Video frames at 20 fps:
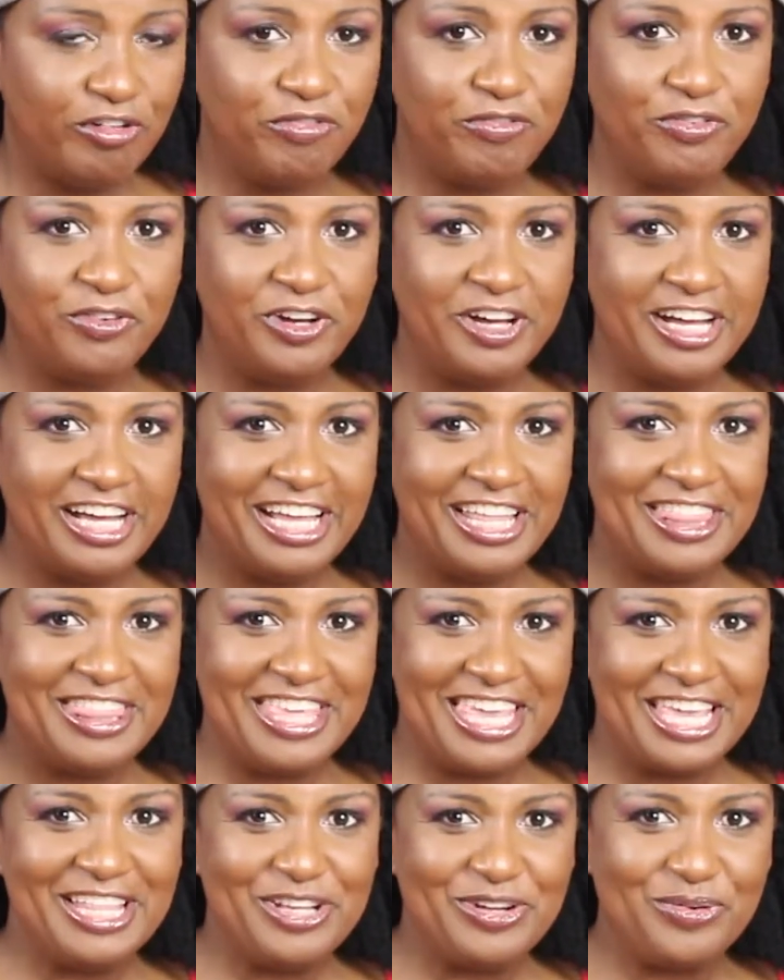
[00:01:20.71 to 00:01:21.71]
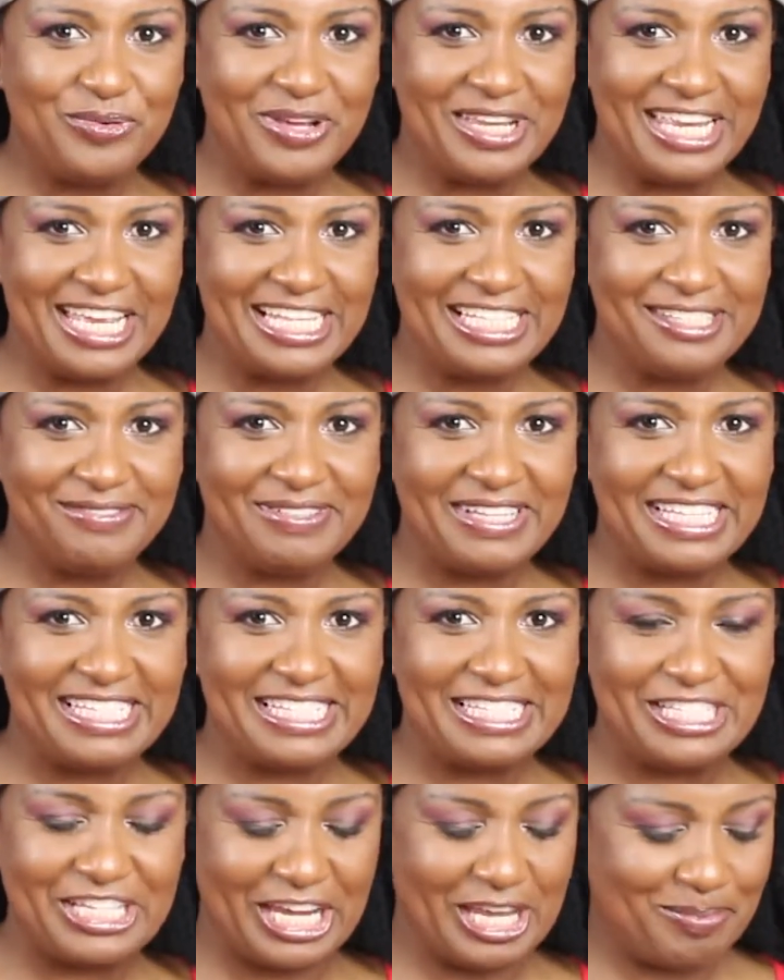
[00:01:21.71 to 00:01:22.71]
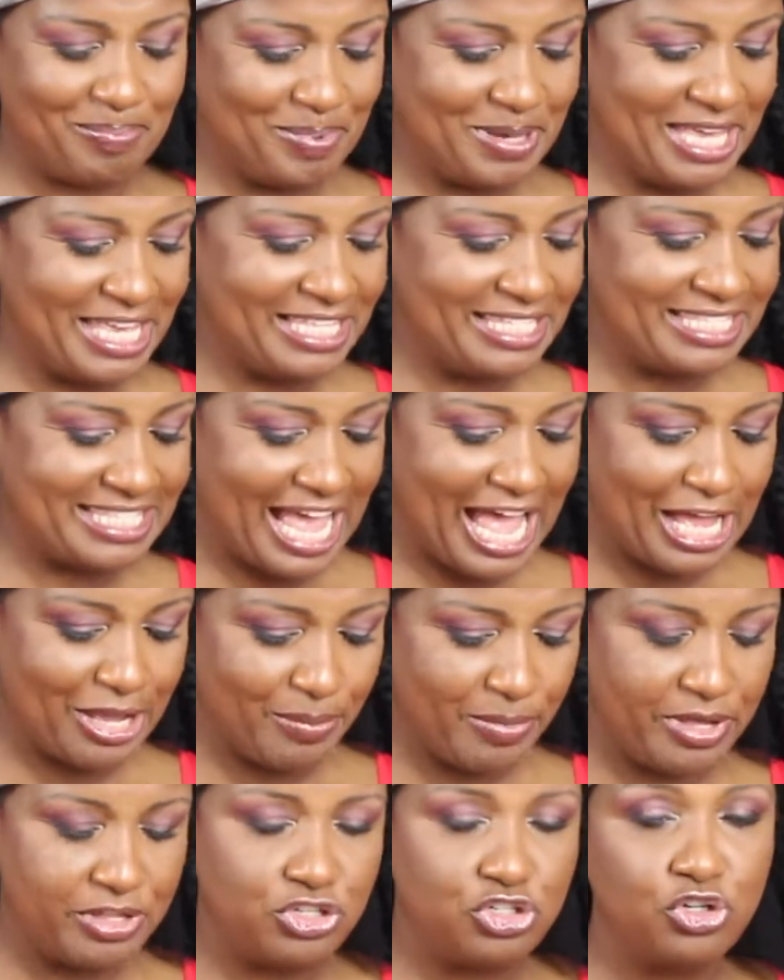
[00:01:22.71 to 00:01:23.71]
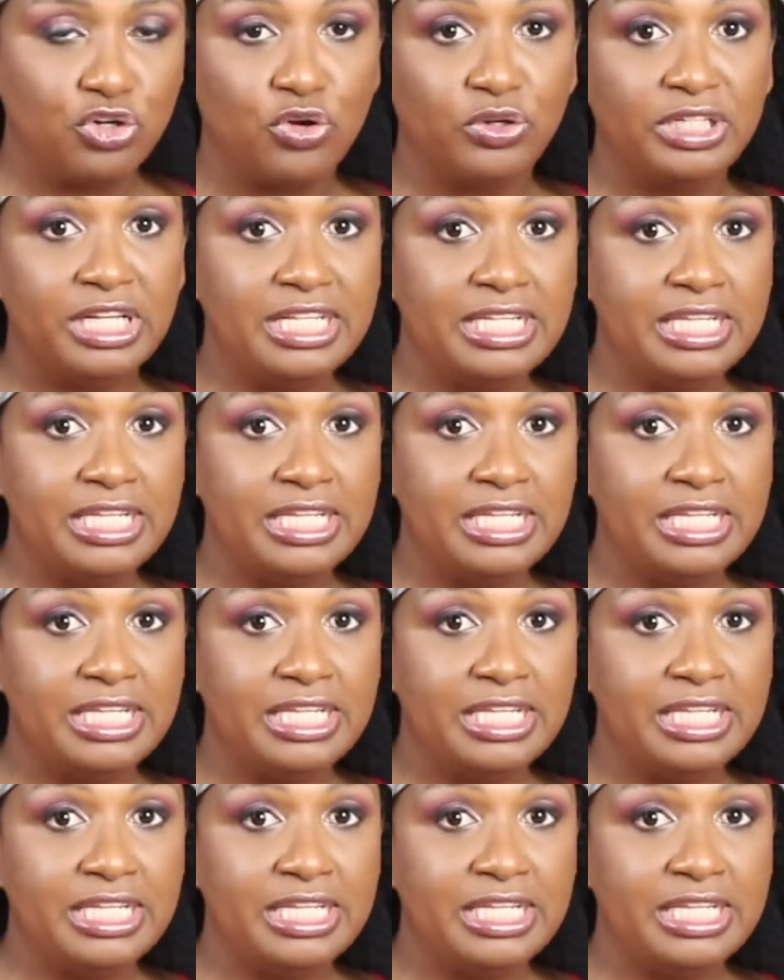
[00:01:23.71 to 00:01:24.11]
for the ingredients for this chickpea sandwich, you're going to